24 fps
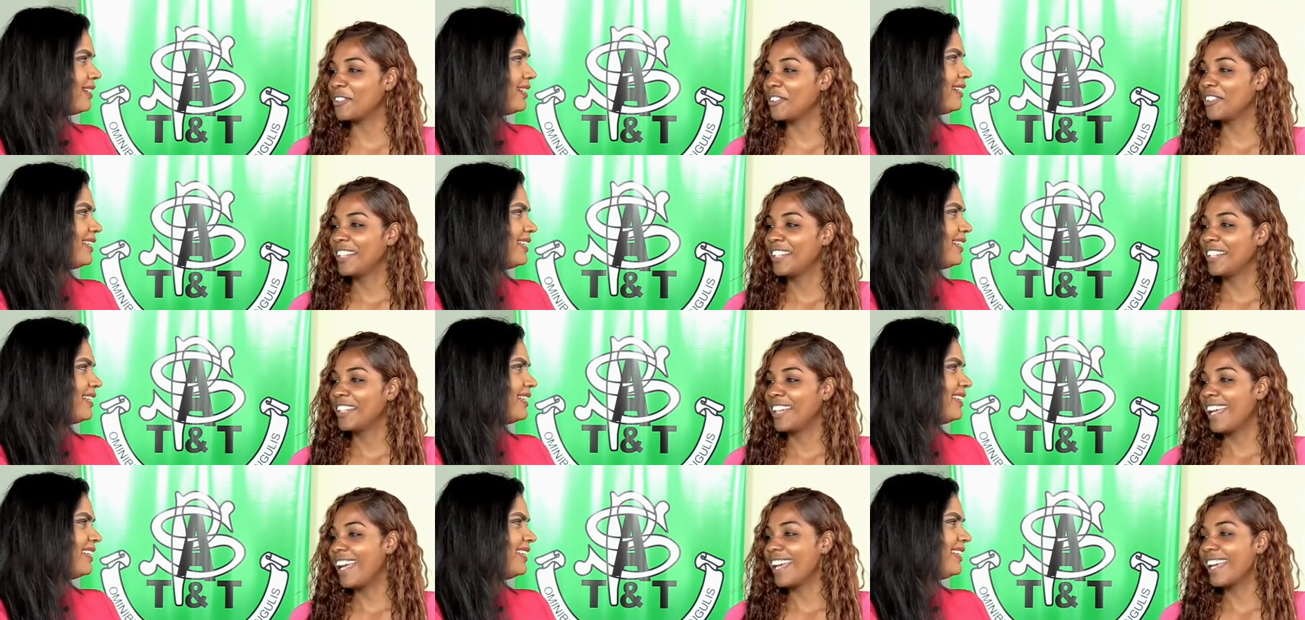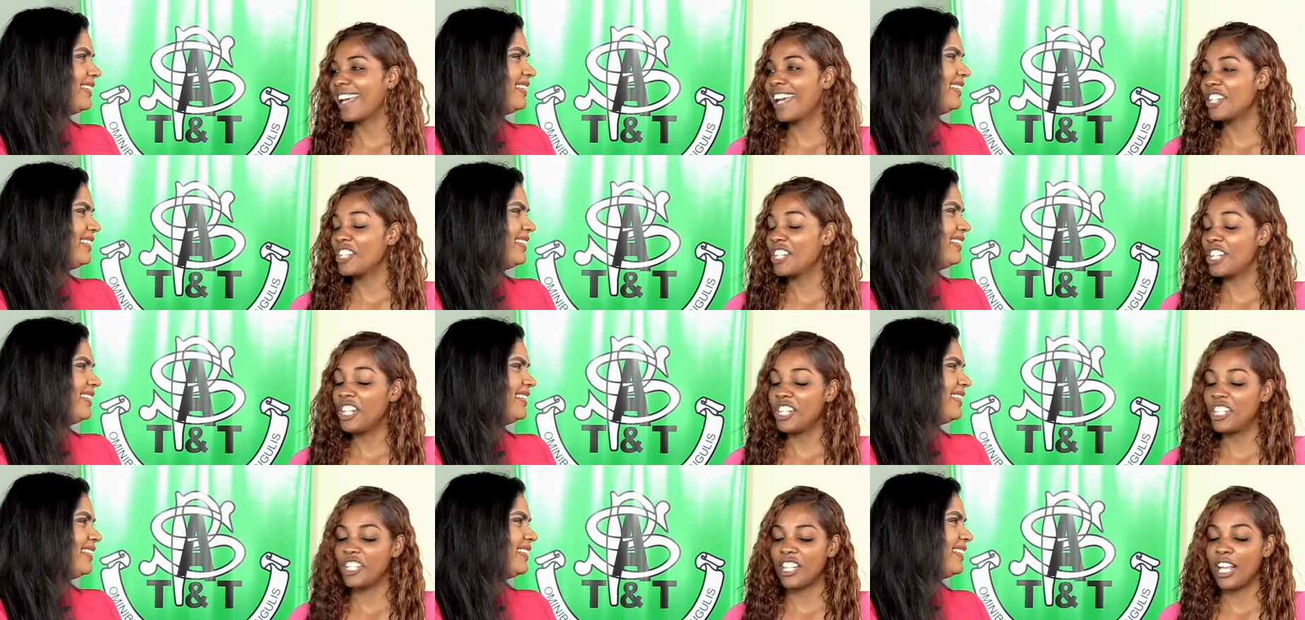
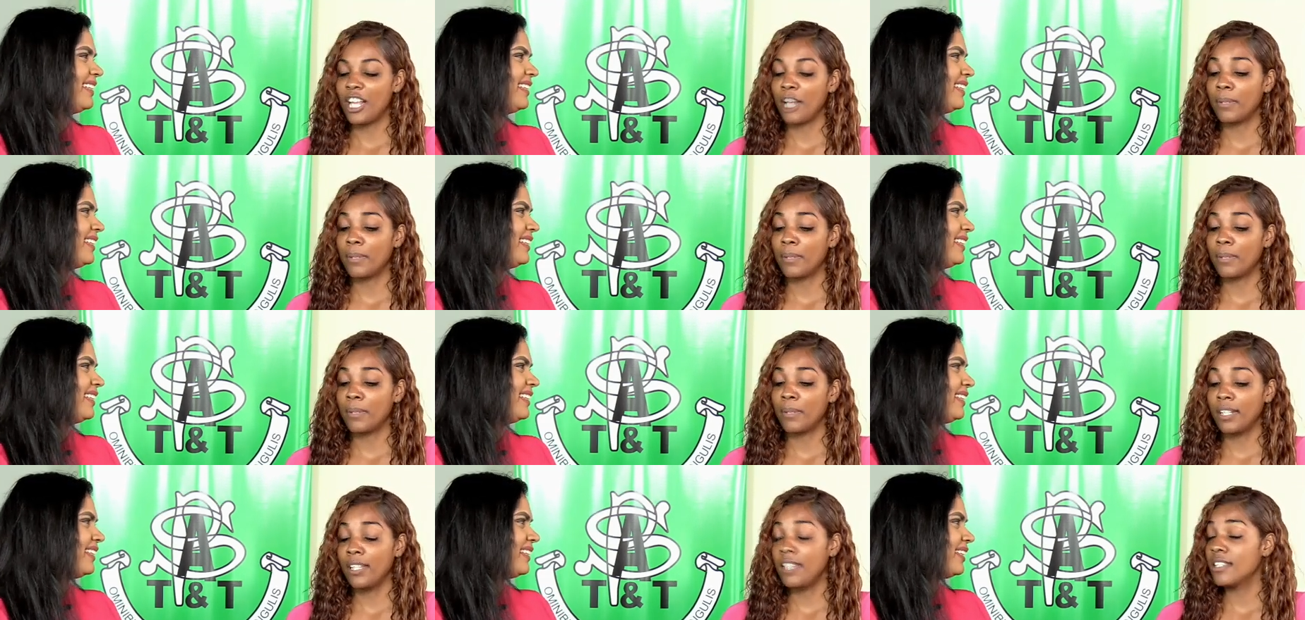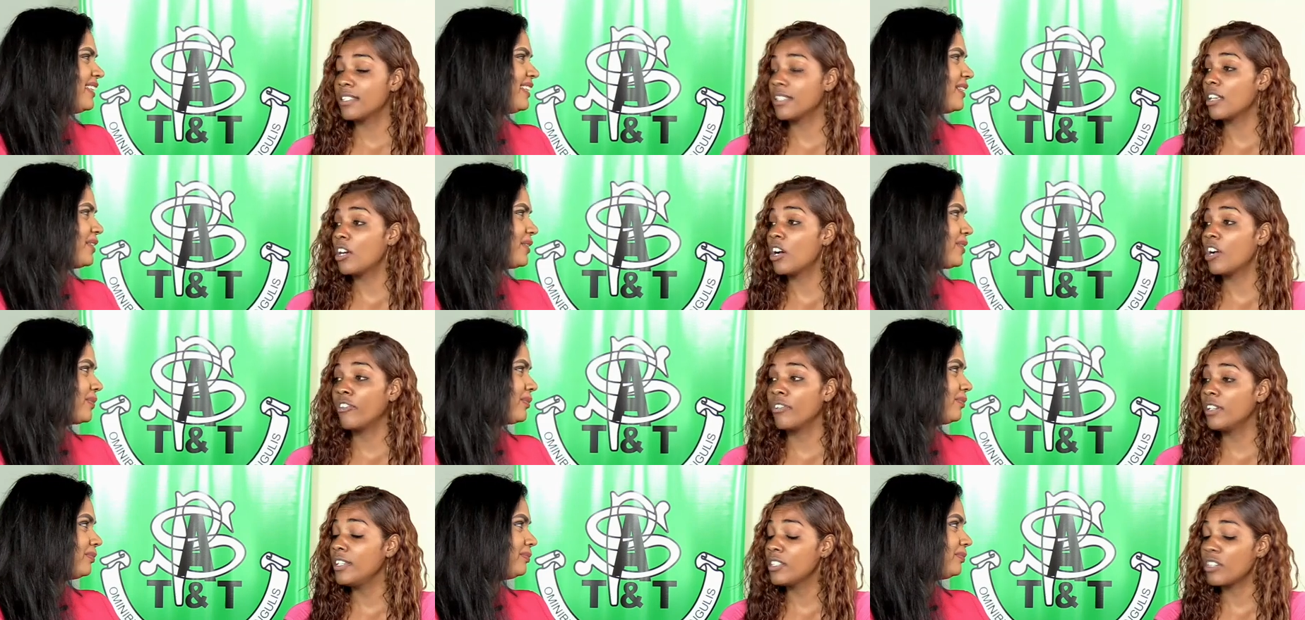Speaker 1: can't change that, but he's,
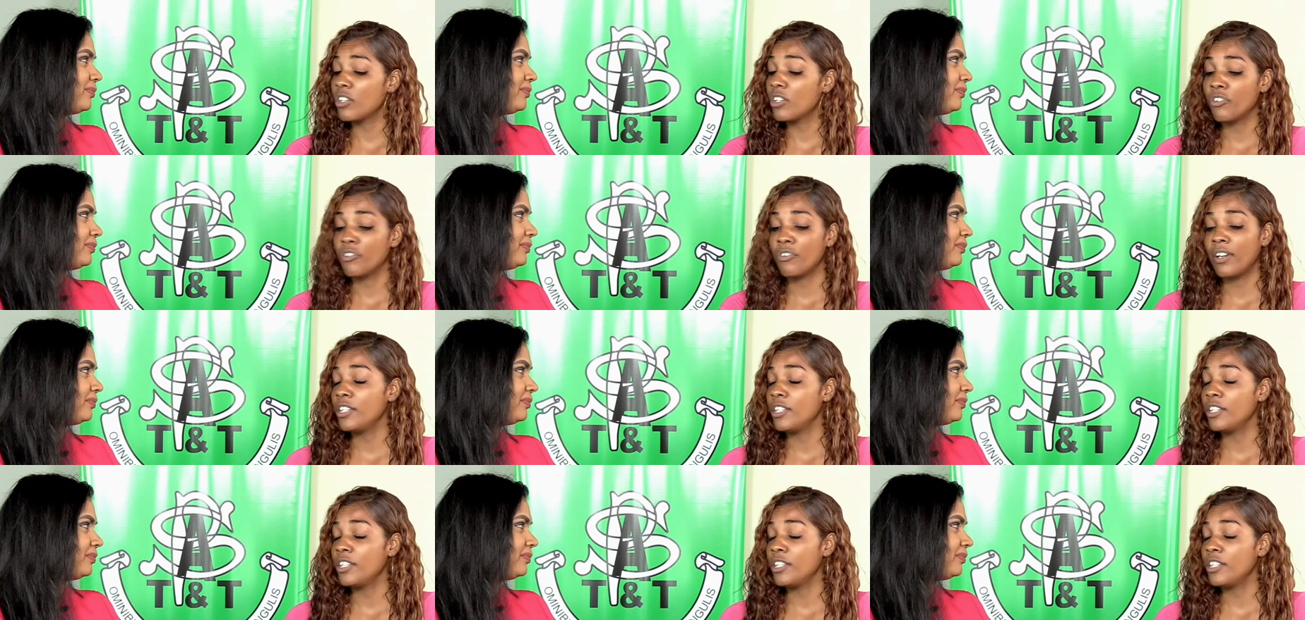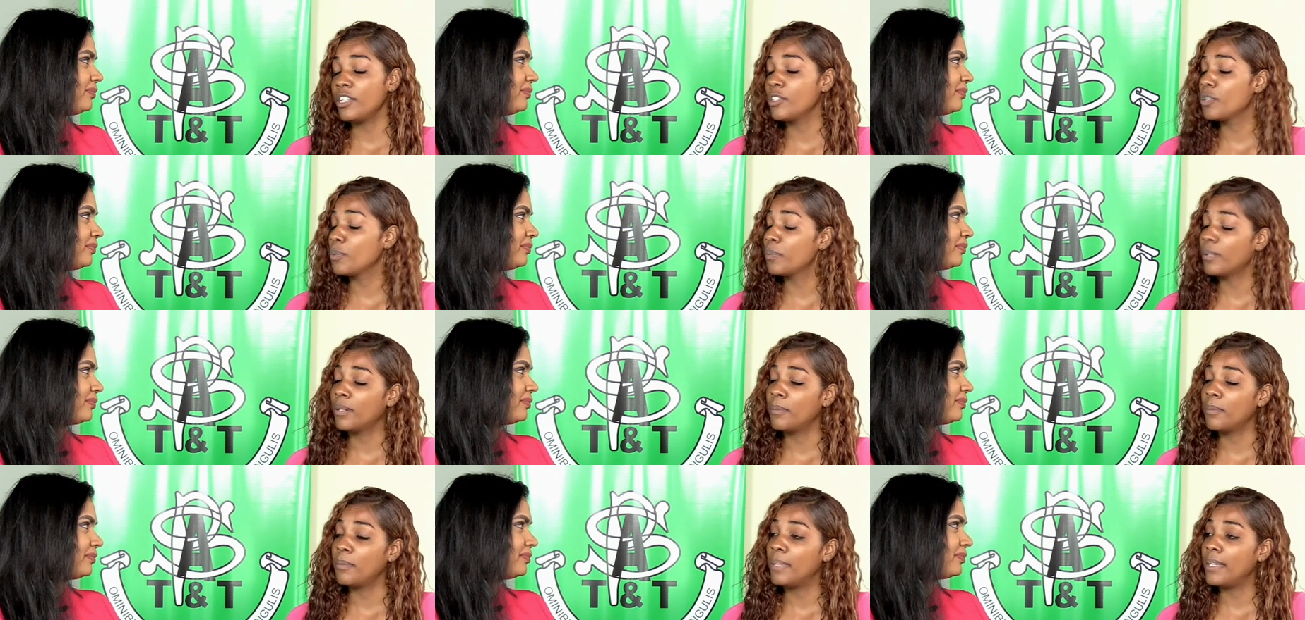he's already
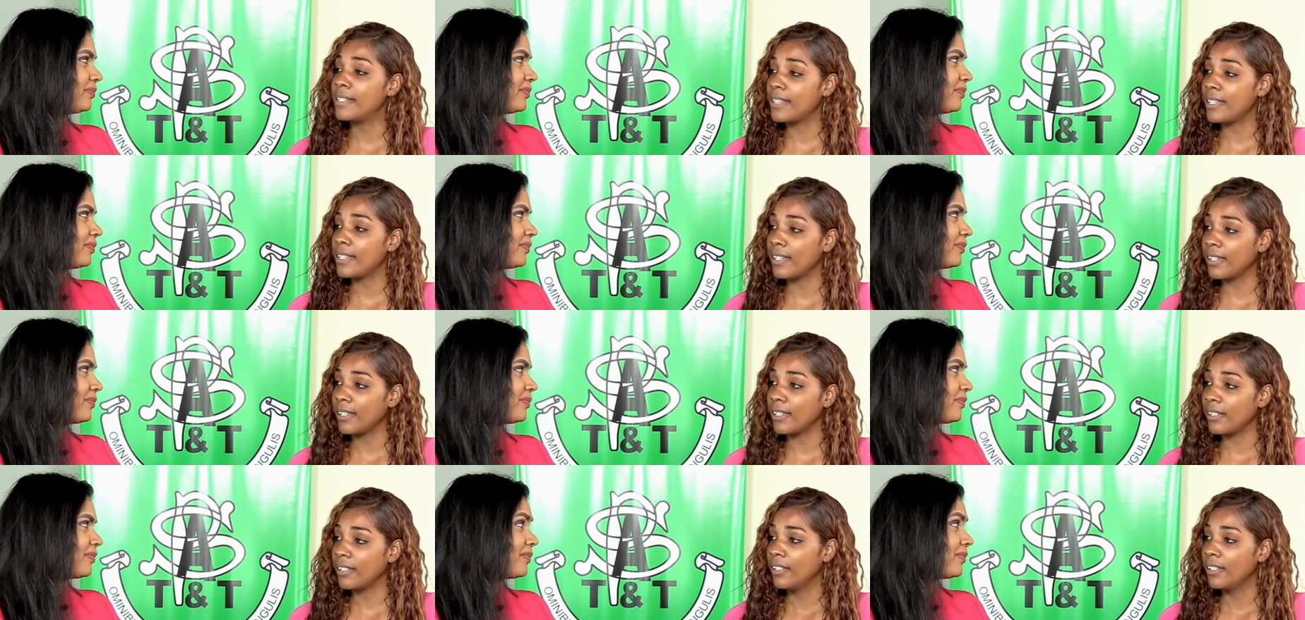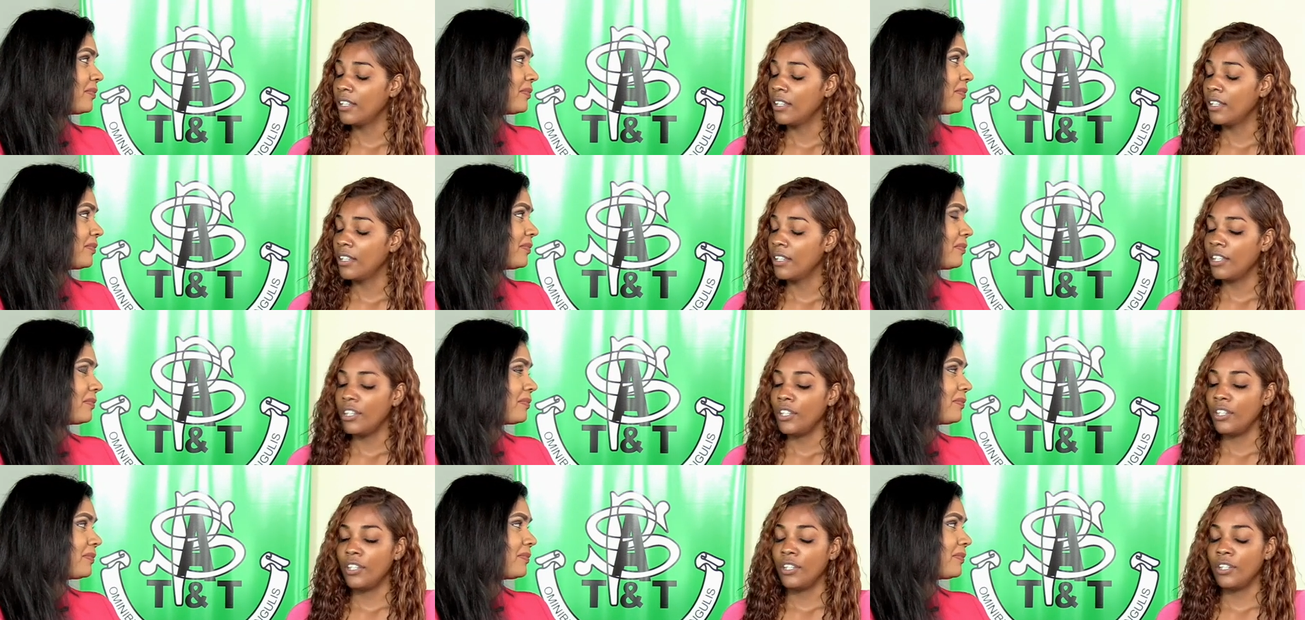super amazing.
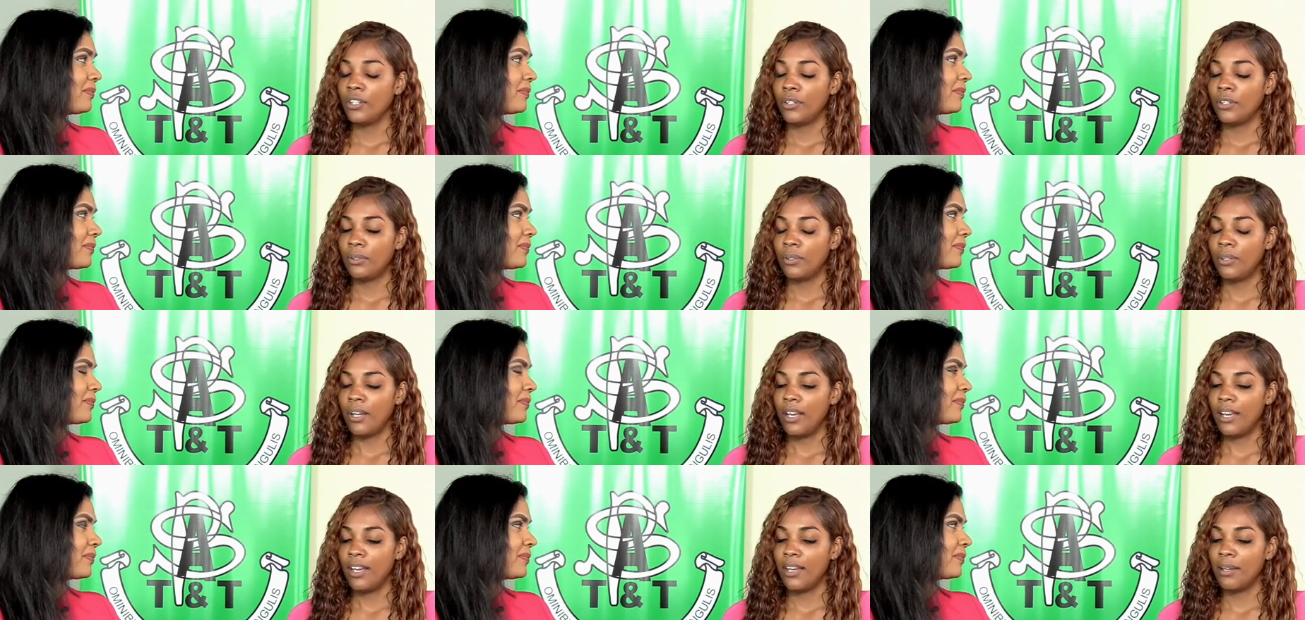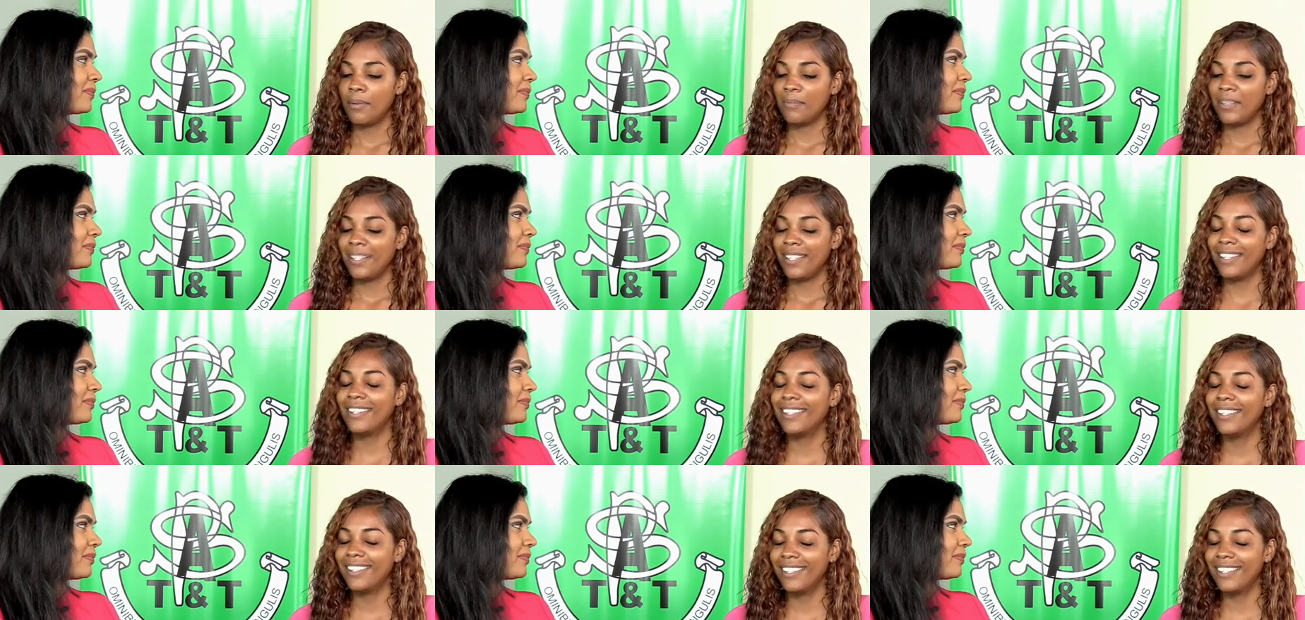You know, um,